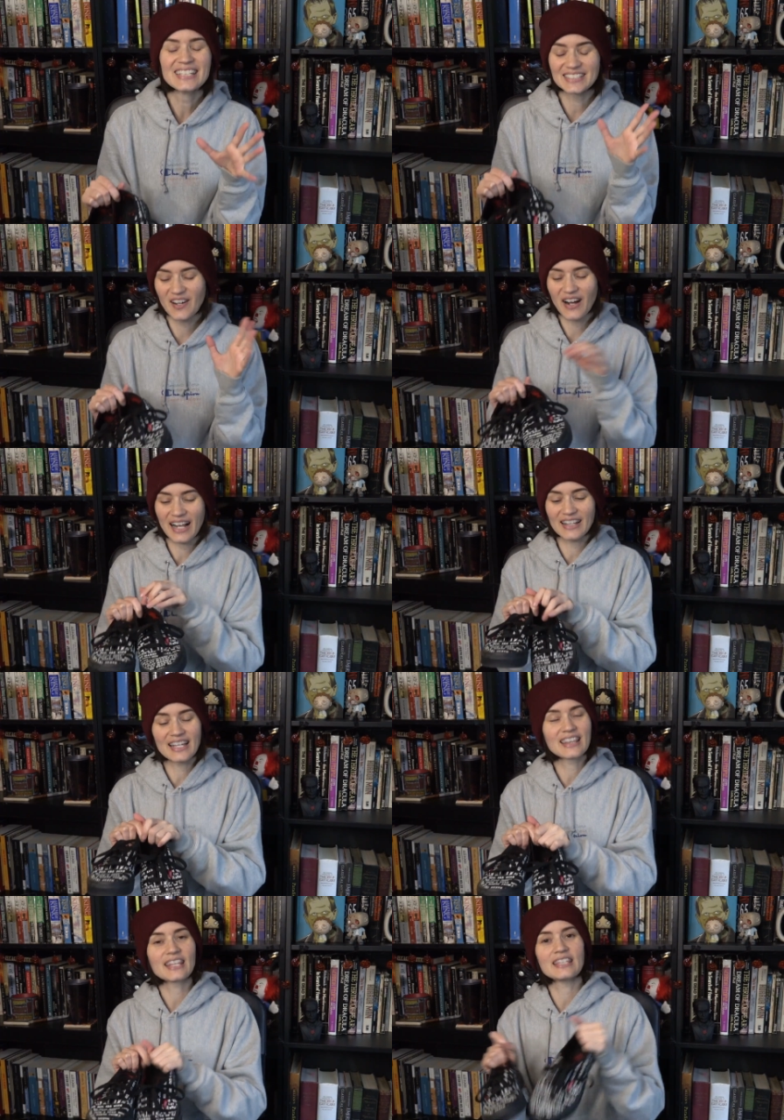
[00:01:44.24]
So I
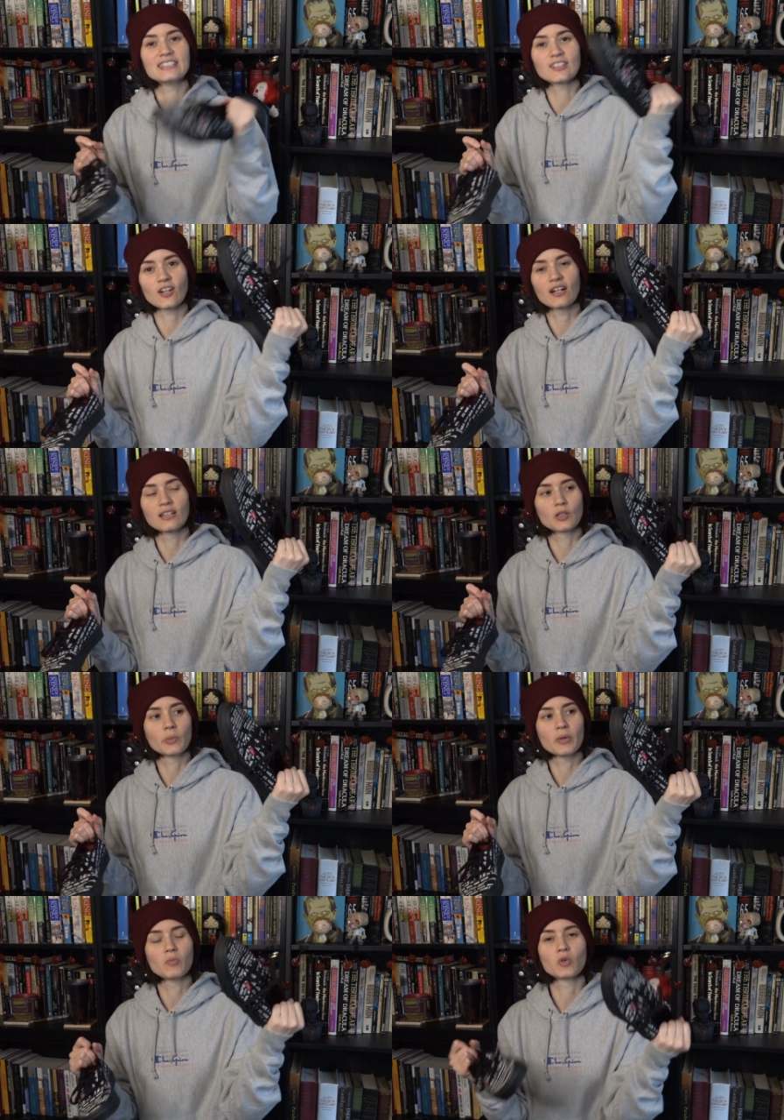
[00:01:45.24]
like that these are a little
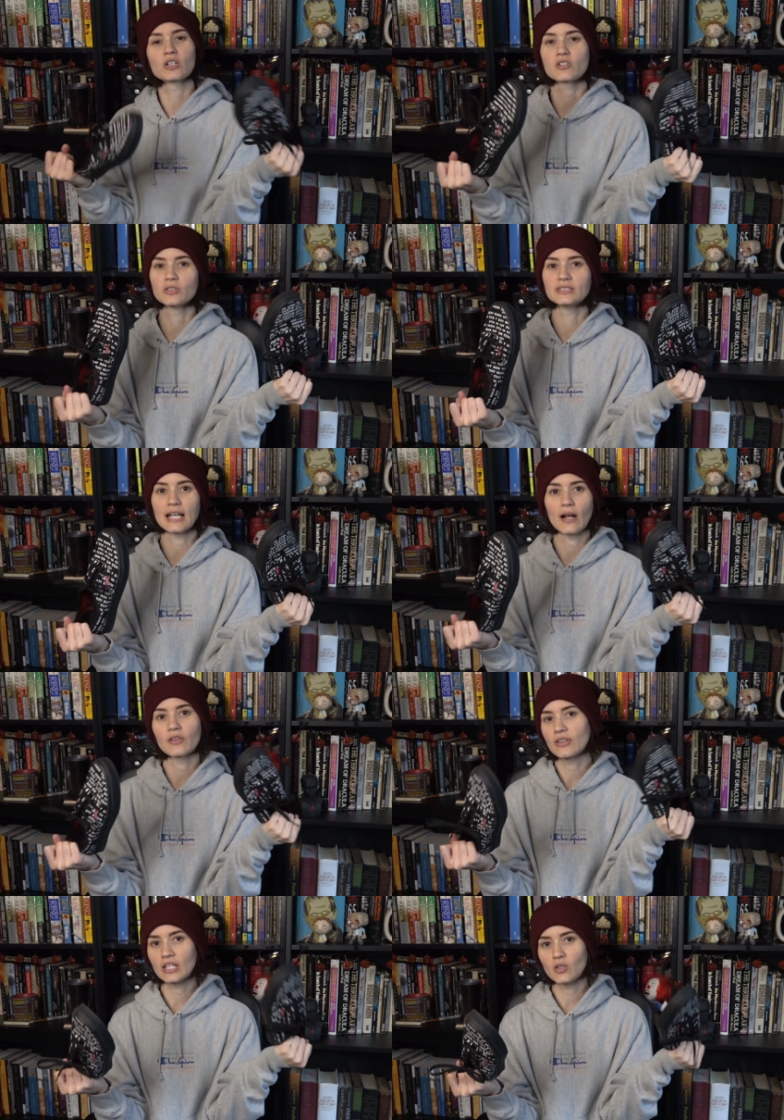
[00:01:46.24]
bit more dulled down
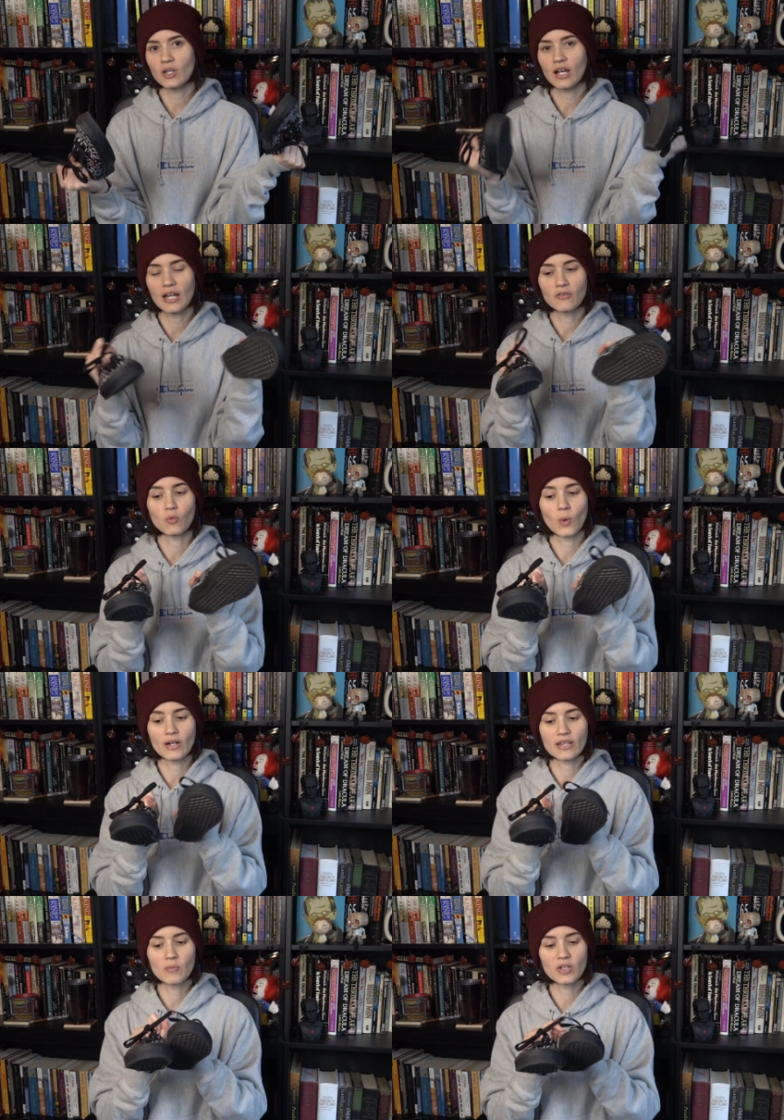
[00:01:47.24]
and that you can kind of
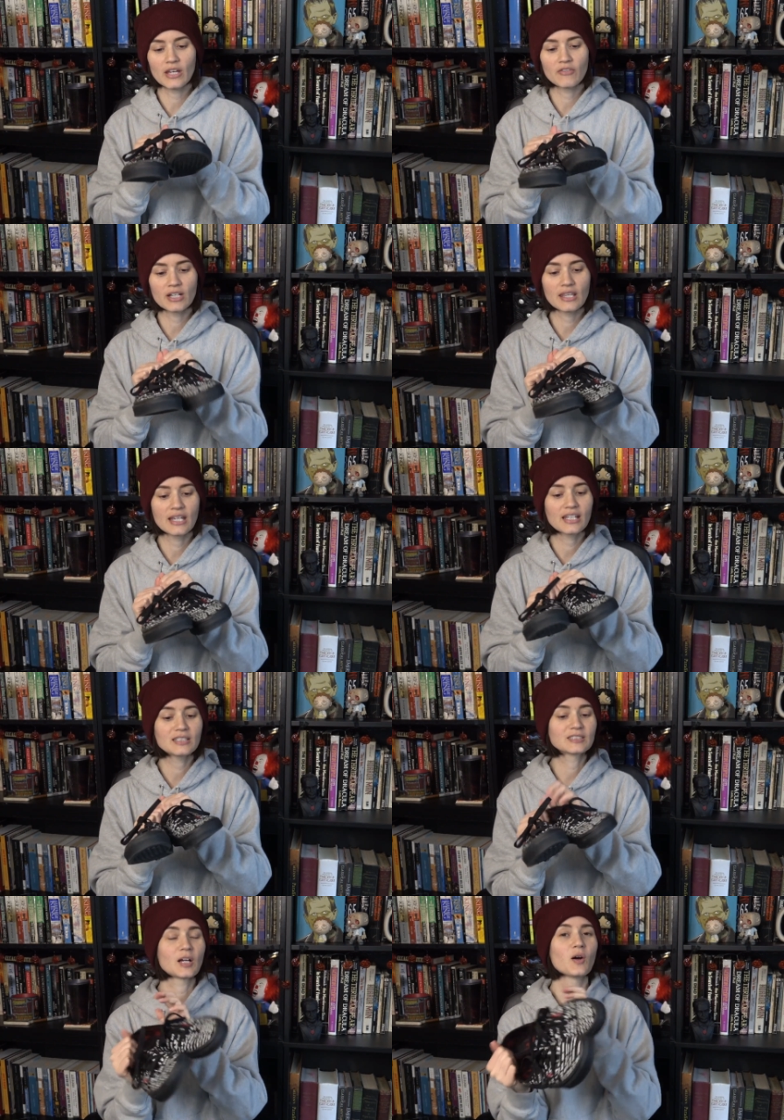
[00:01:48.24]
wear them with everything.
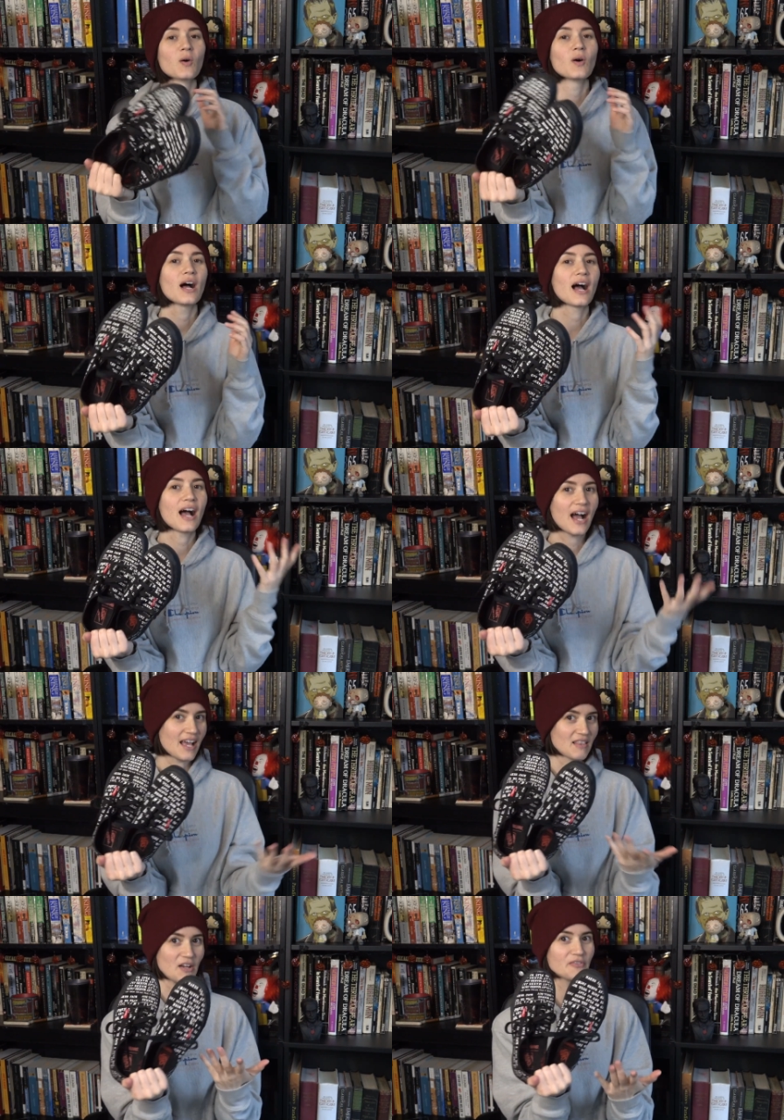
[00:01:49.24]
So I
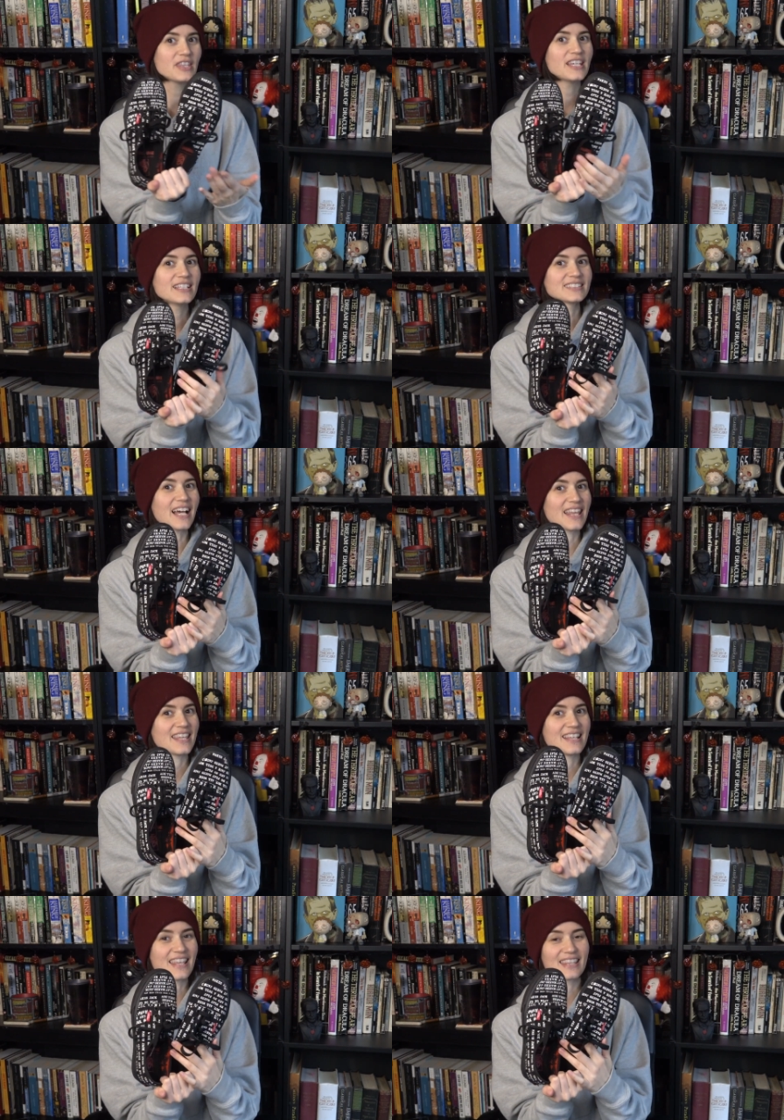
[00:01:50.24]
love these. I
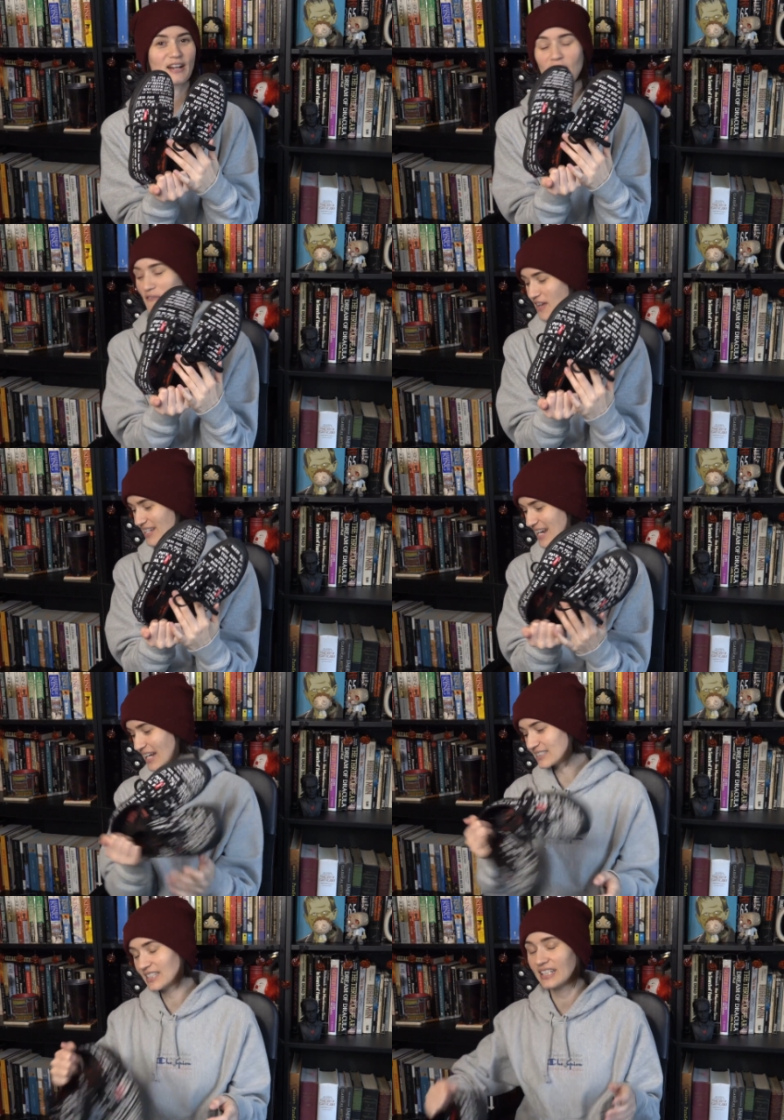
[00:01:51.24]
think that they're
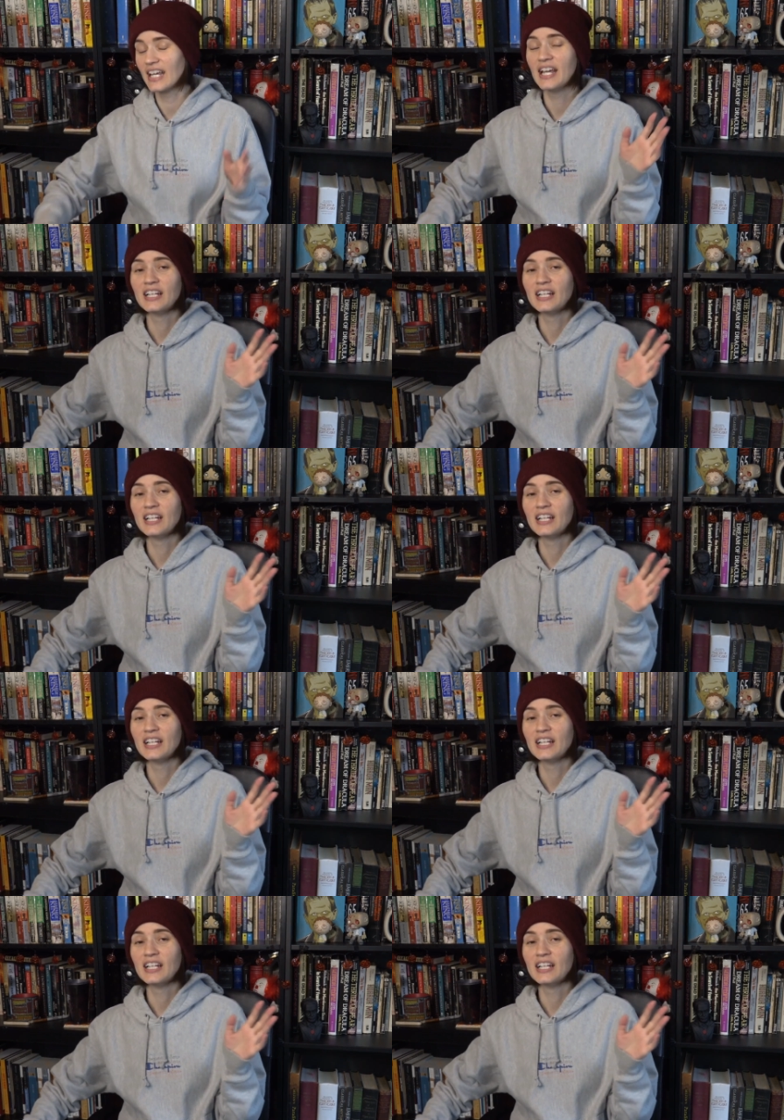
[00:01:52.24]
fantastic.